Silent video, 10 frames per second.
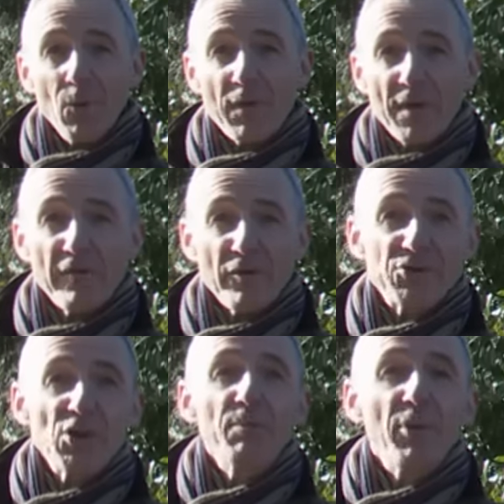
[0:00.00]
with over
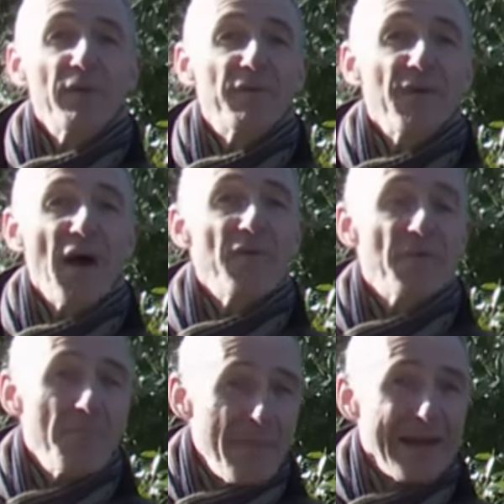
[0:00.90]
2.5
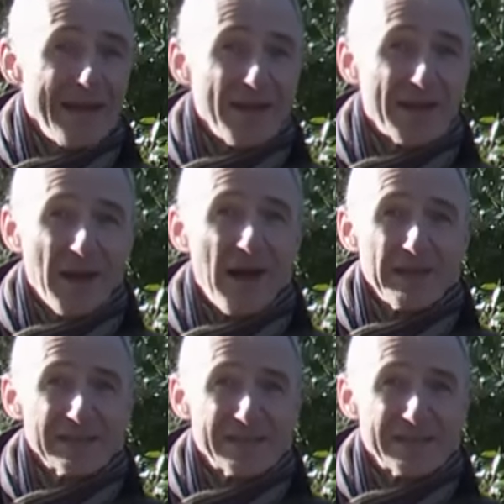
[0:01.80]
million cars